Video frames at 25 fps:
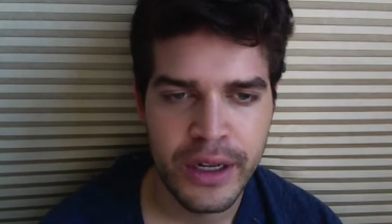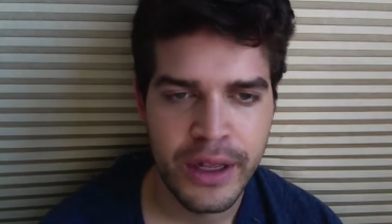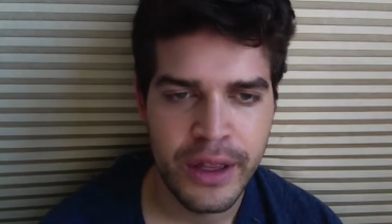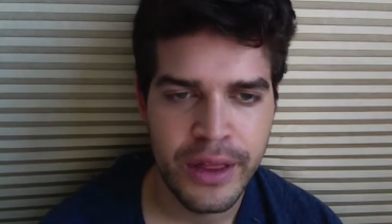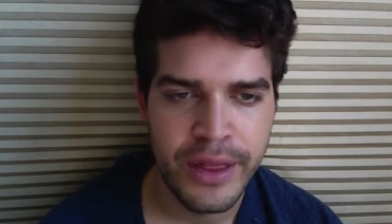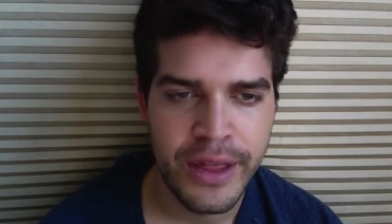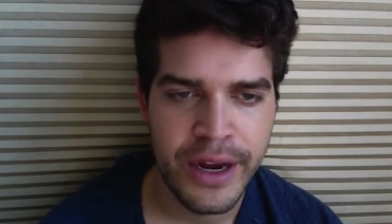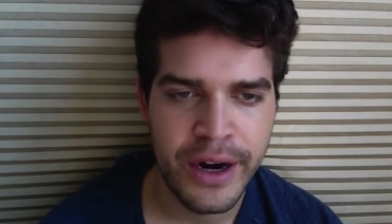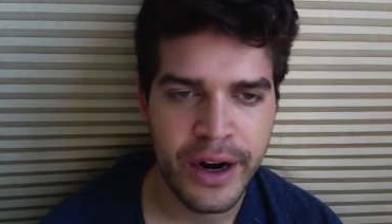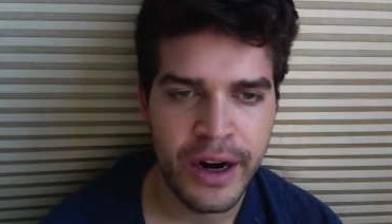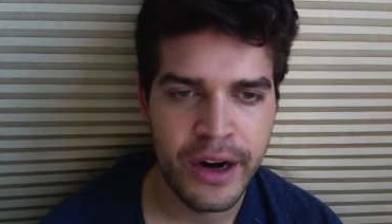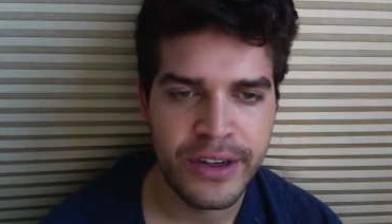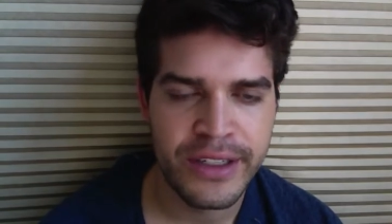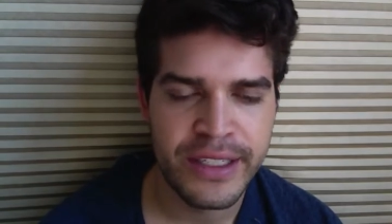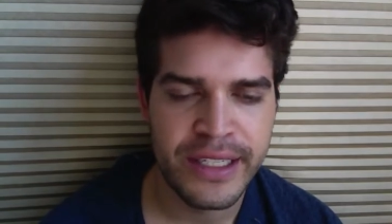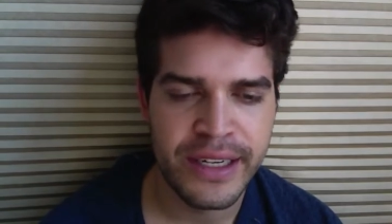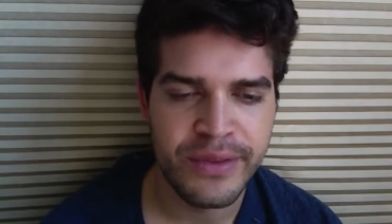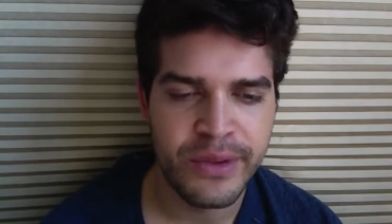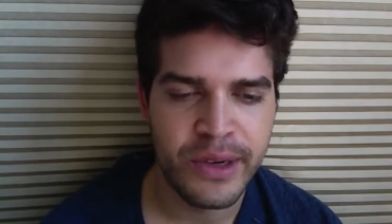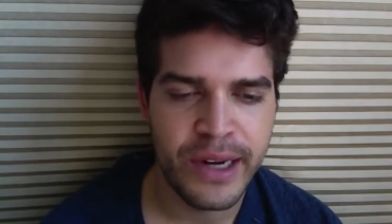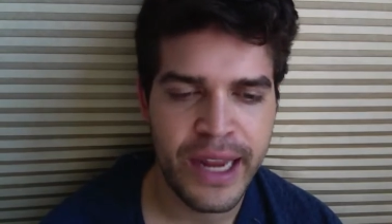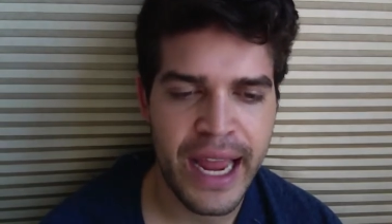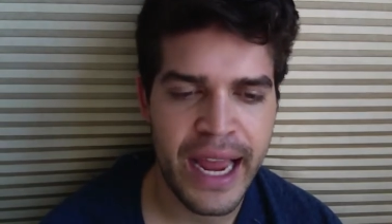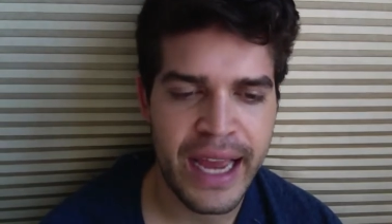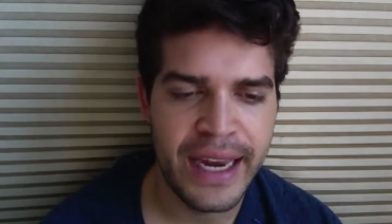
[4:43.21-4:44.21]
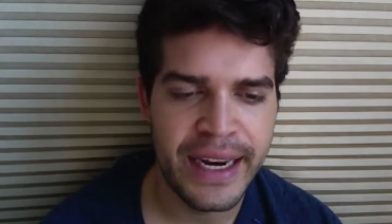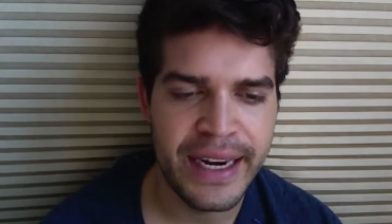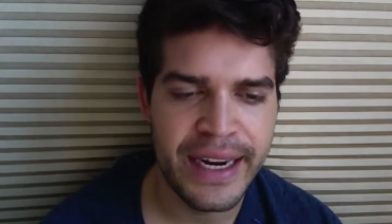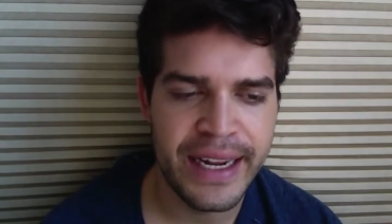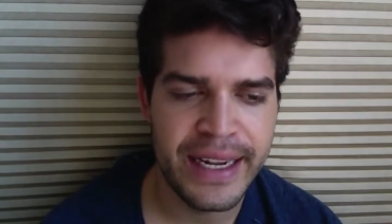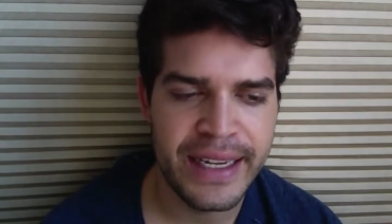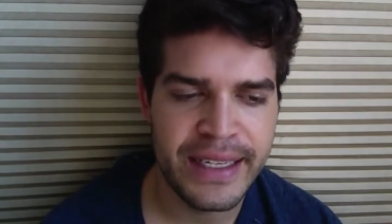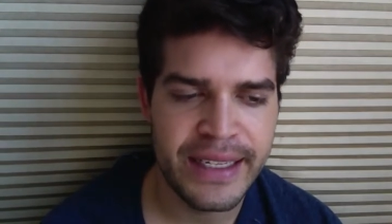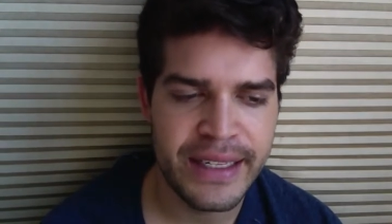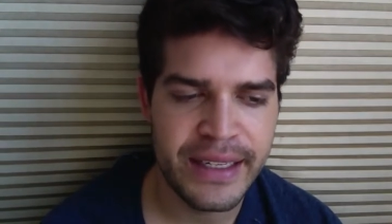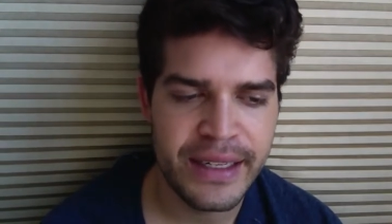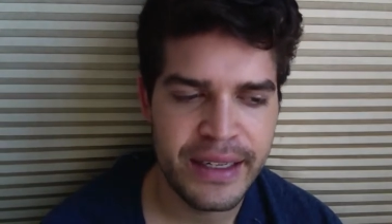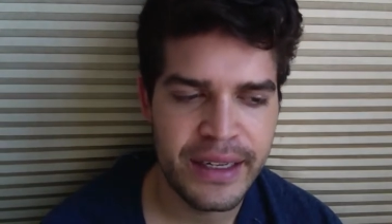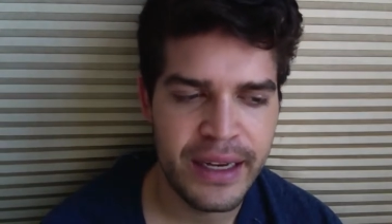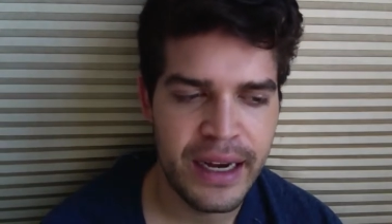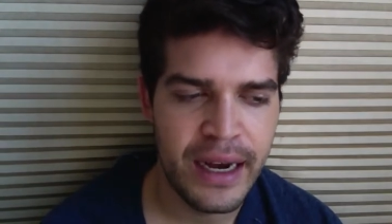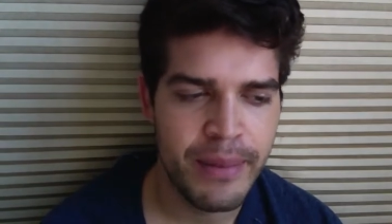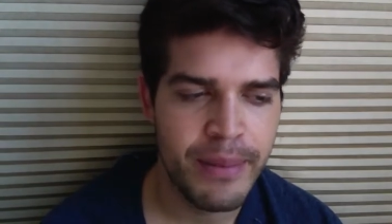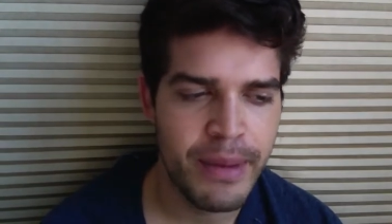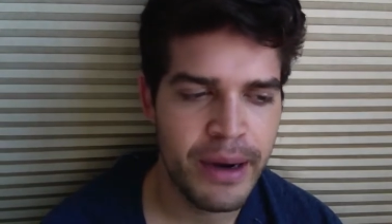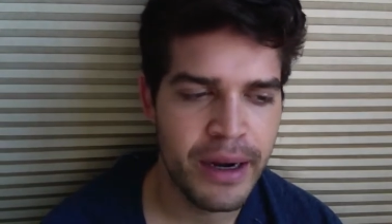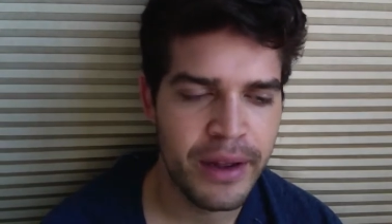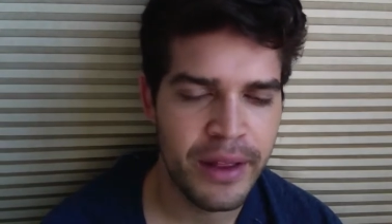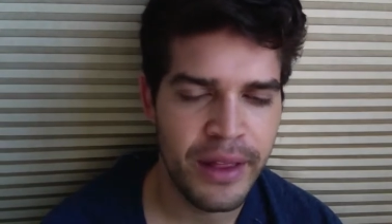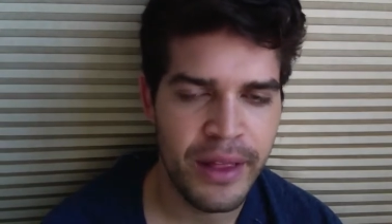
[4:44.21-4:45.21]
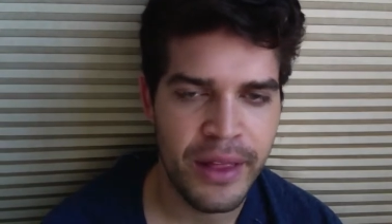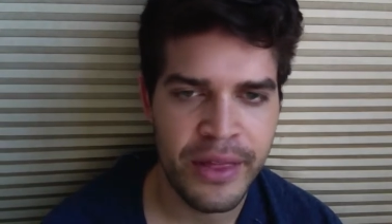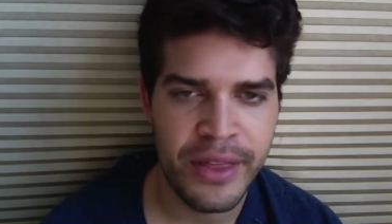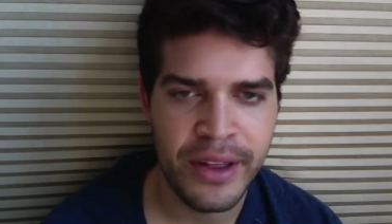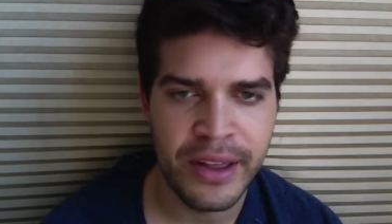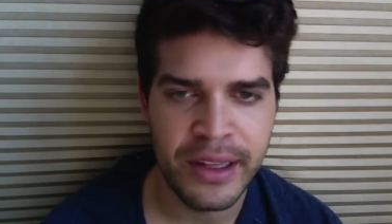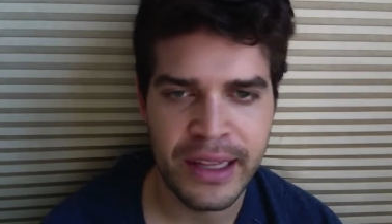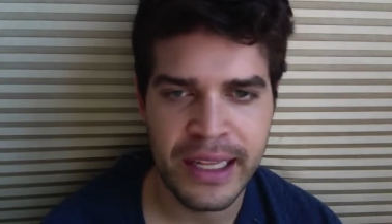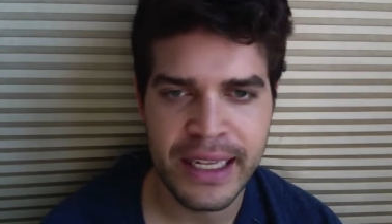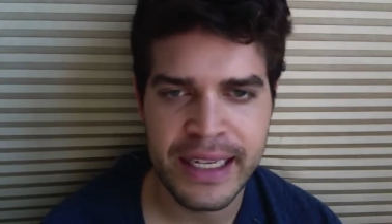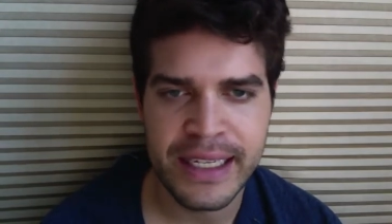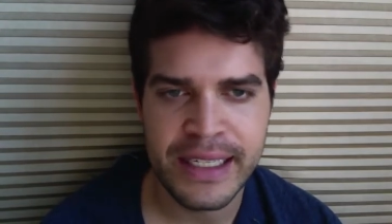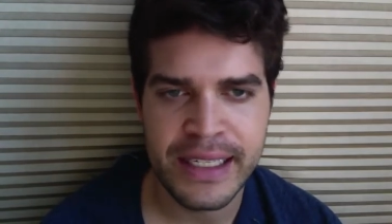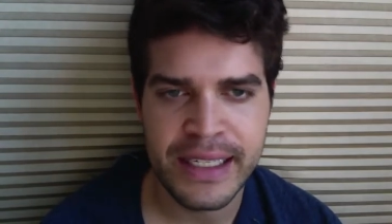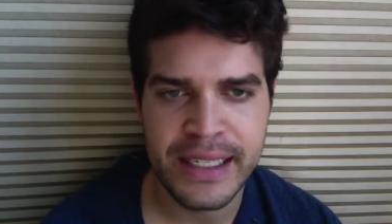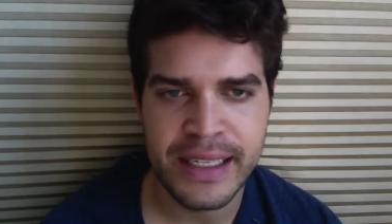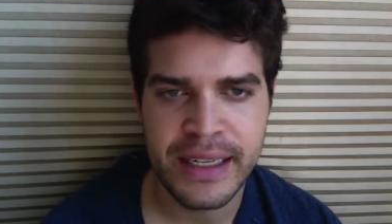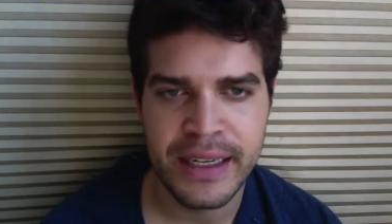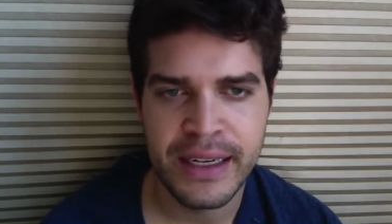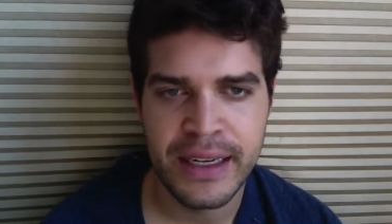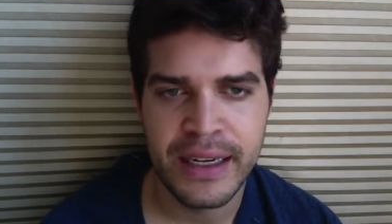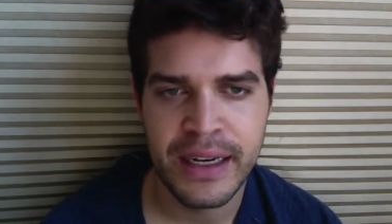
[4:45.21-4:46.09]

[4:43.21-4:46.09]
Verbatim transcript: There are several candidates among the list